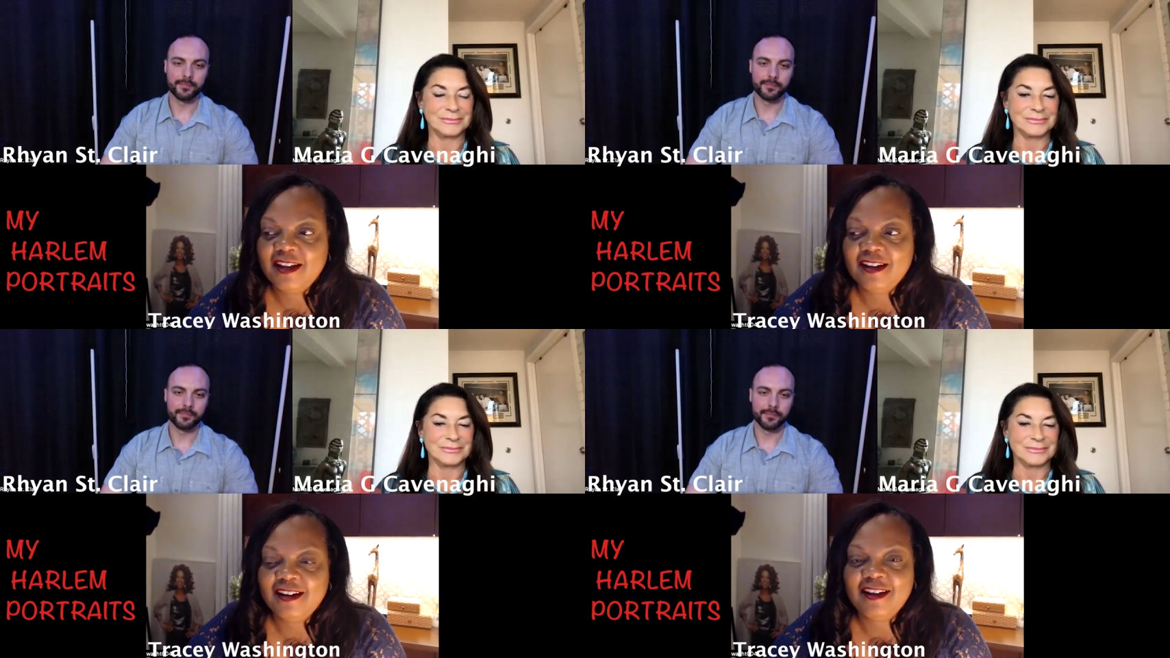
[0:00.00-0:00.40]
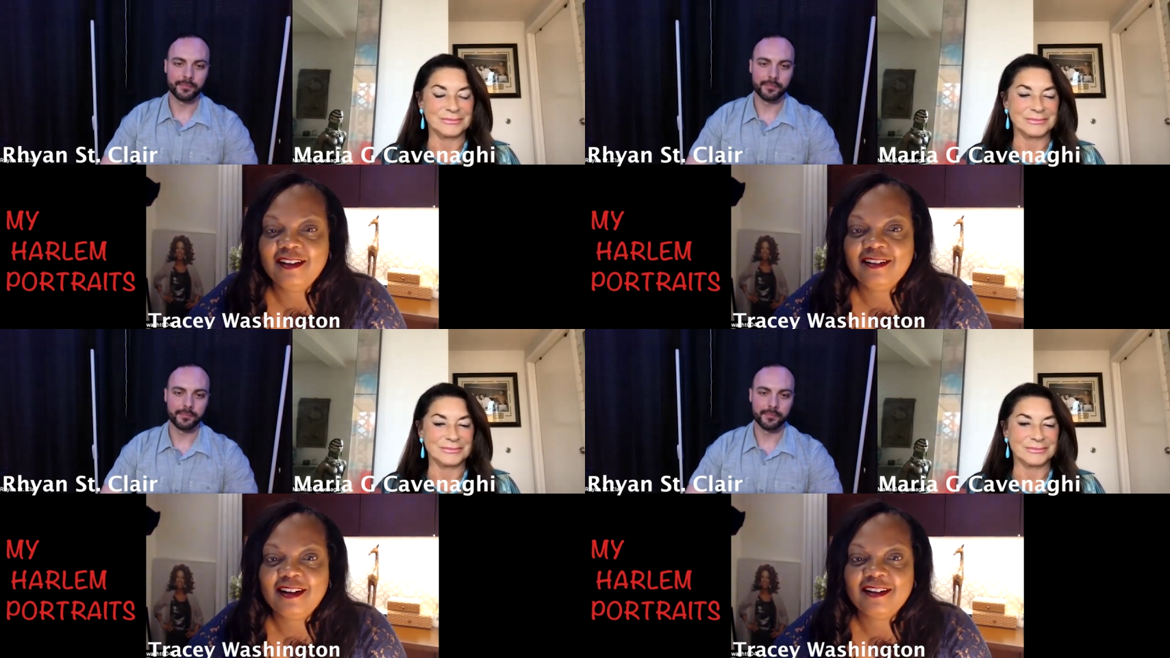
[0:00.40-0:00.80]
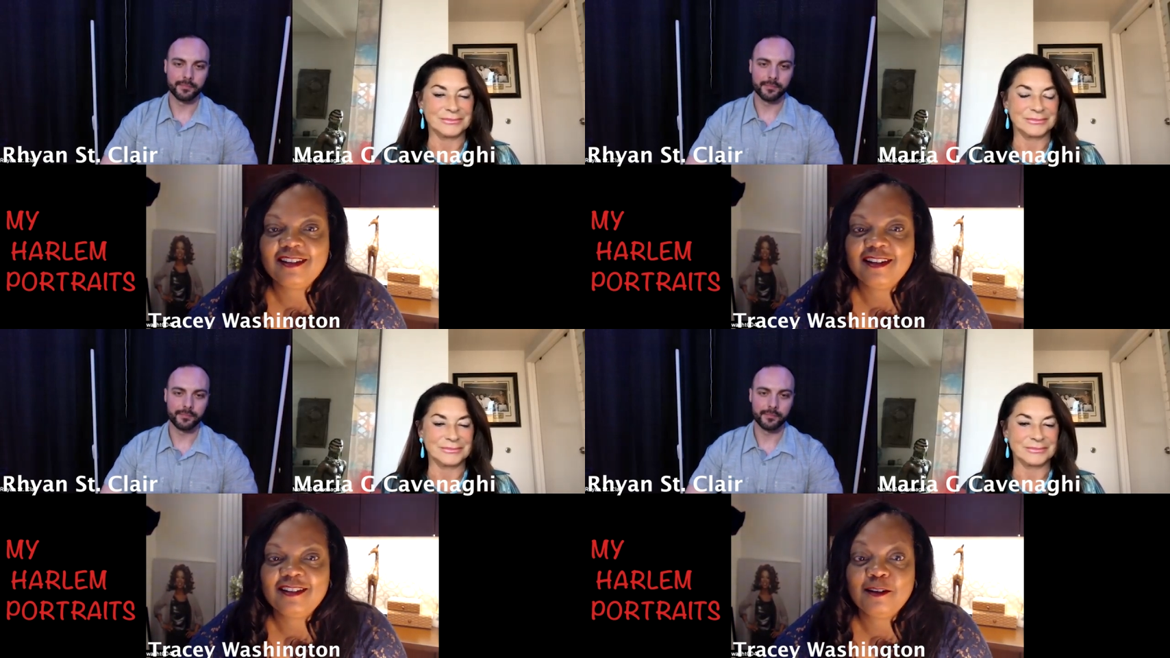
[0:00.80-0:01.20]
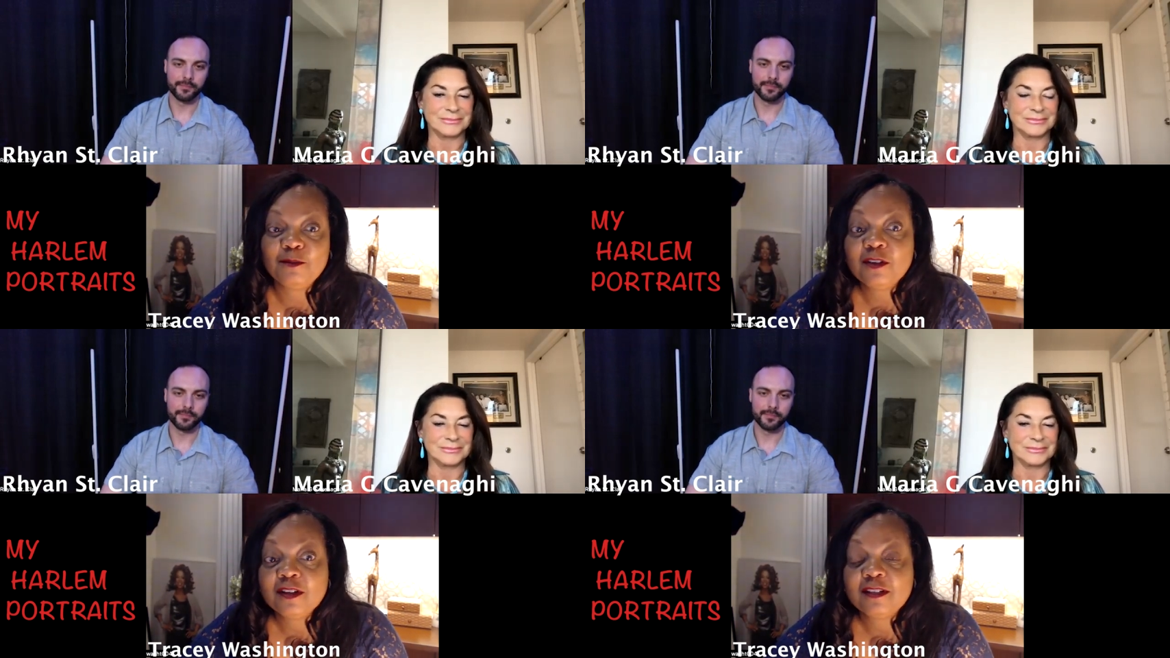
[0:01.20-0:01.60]
Speaker 1: And I, I said to
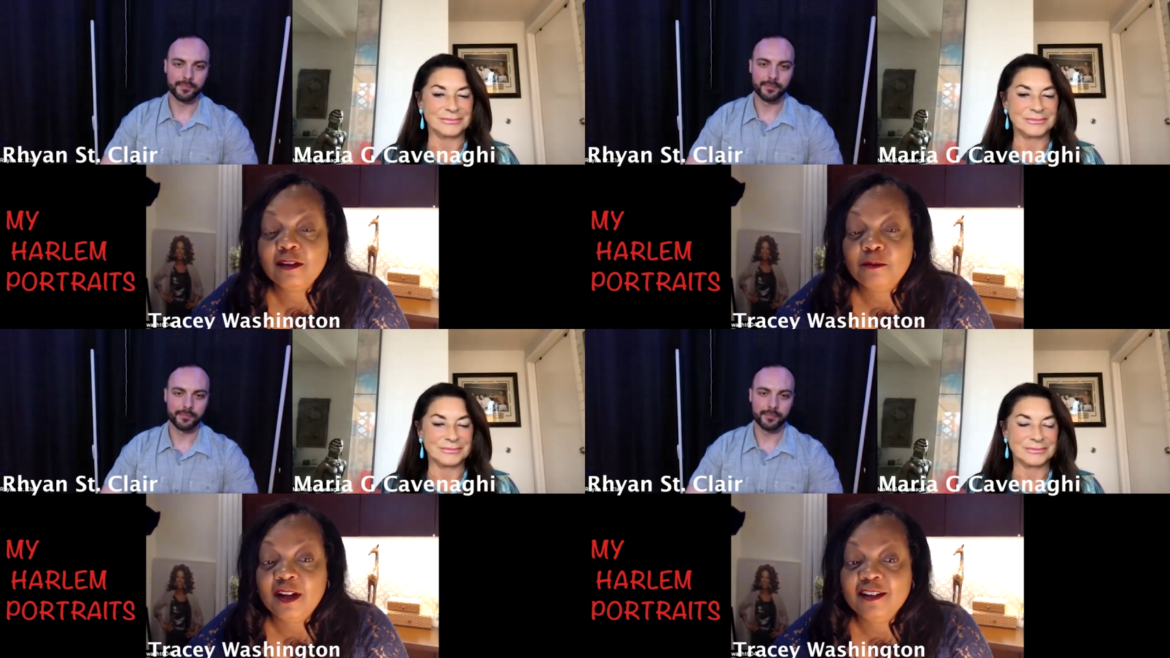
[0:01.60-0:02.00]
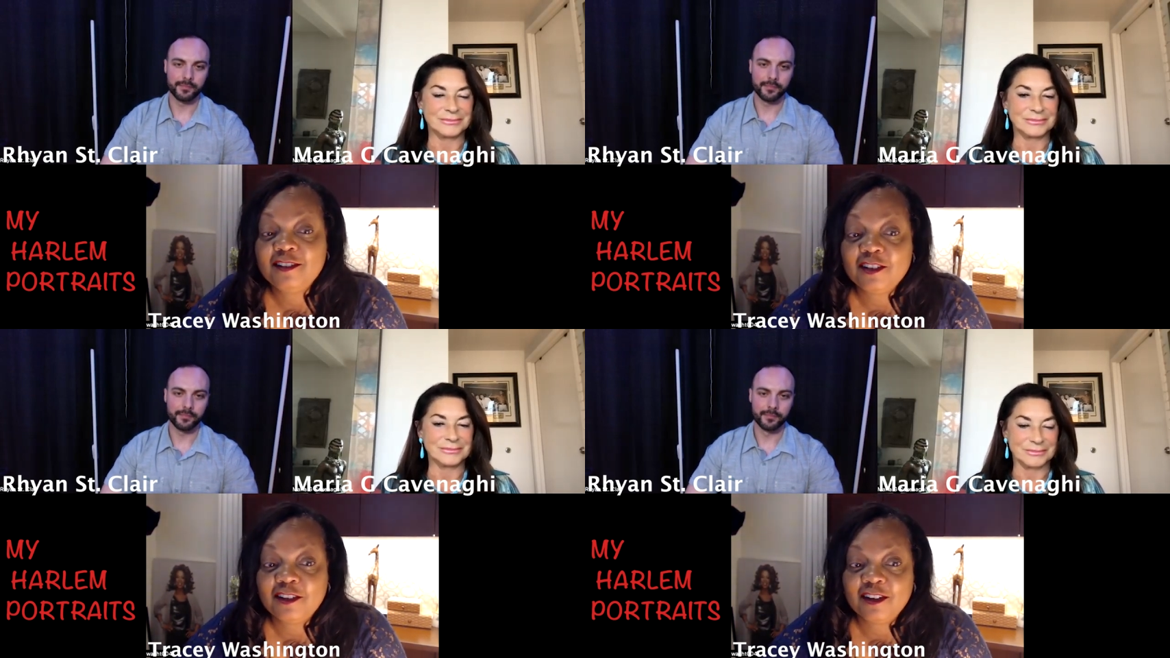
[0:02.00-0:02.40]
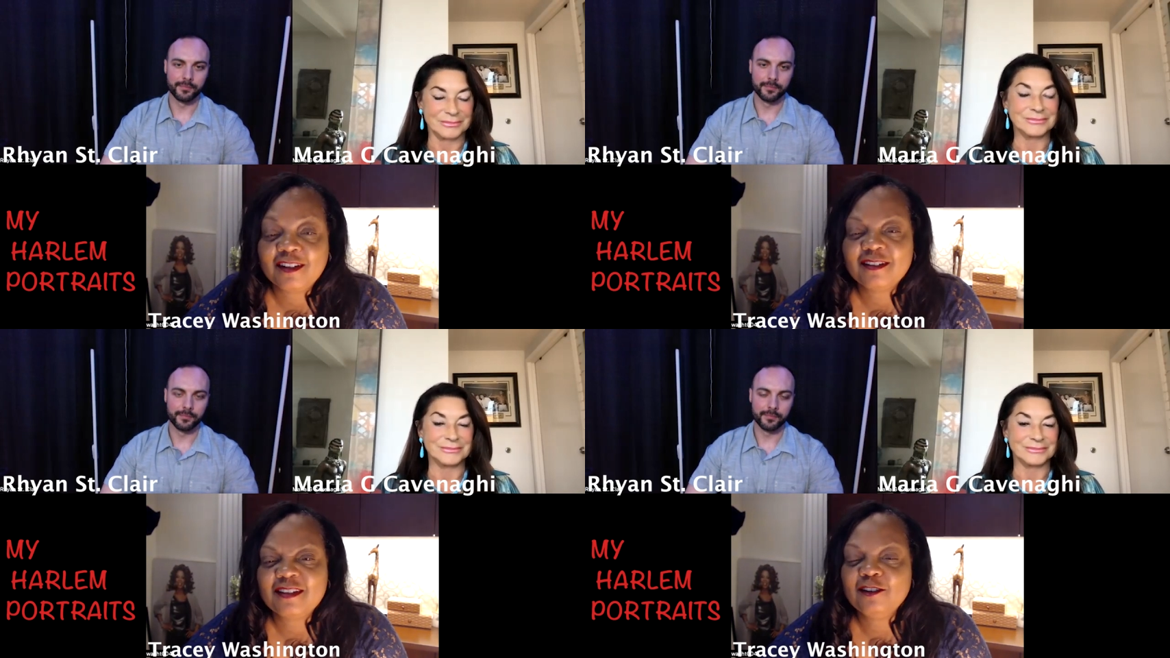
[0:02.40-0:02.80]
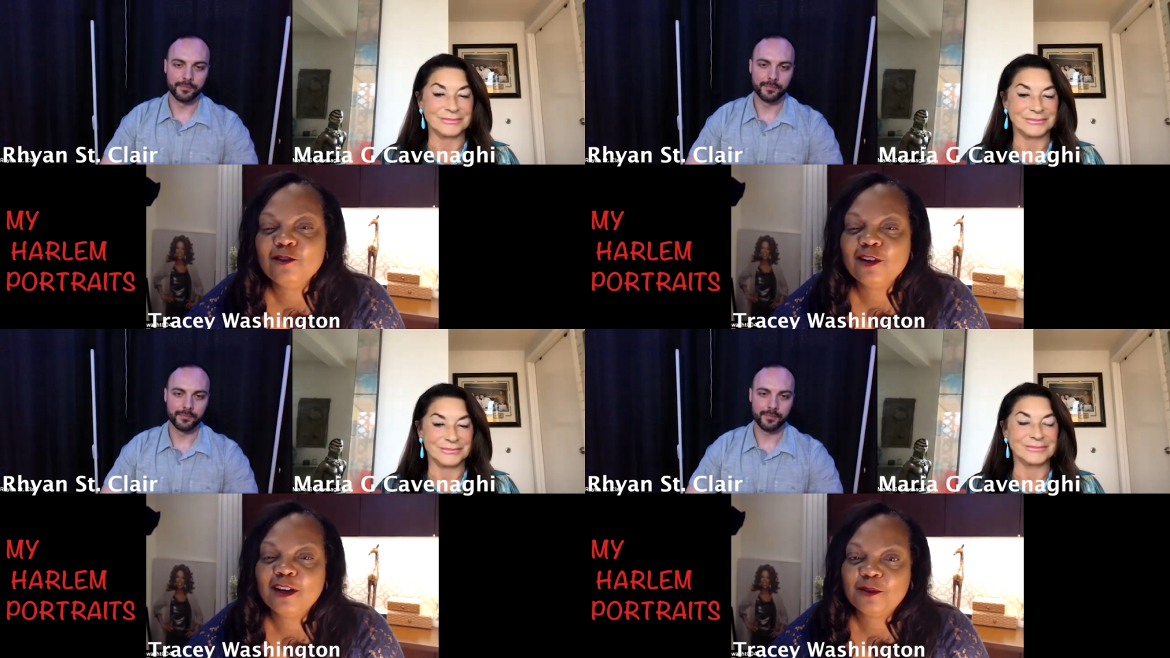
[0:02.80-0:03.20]
them, "You can sit in my chair," because I
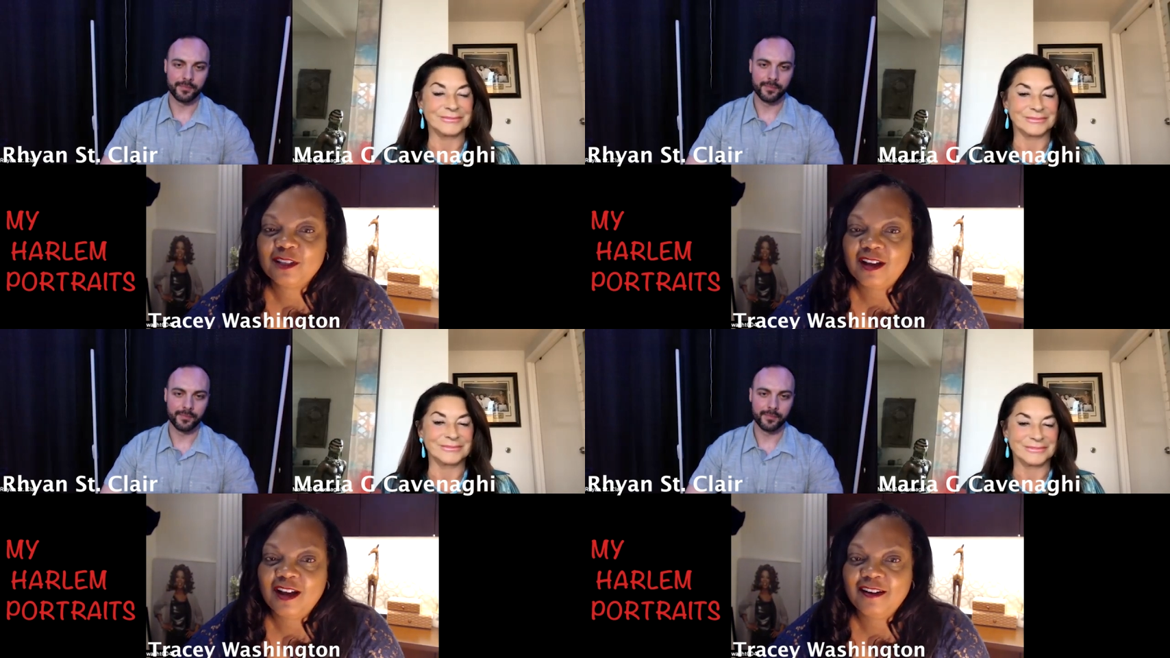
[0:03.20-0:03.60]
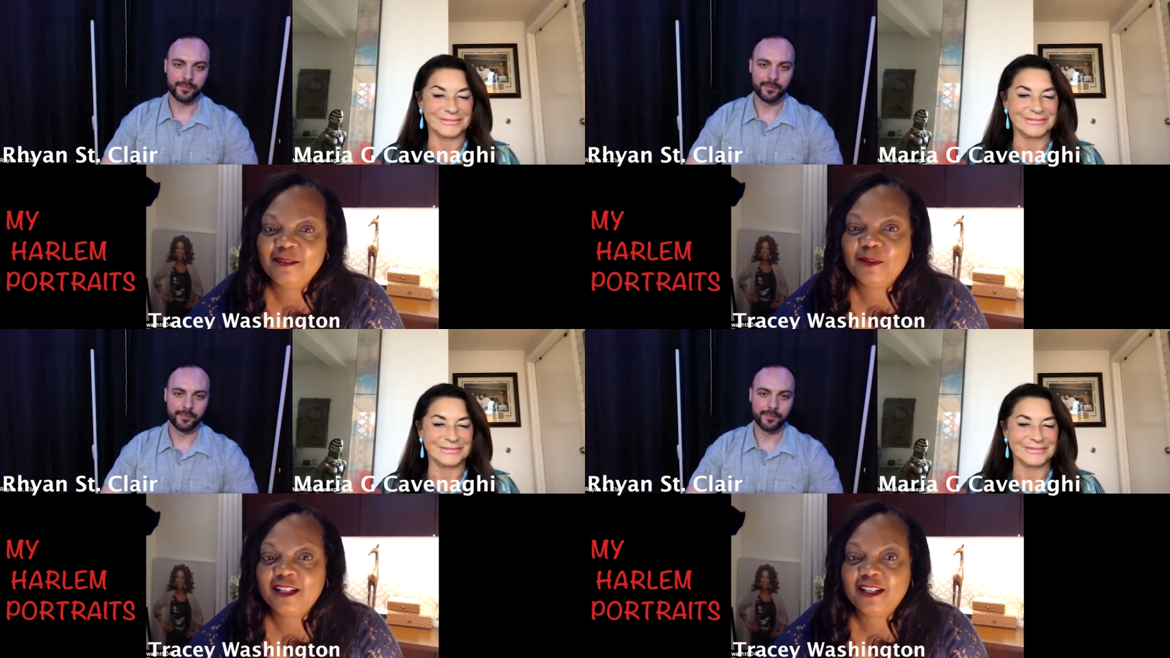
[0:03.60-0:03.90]
knew they were tired,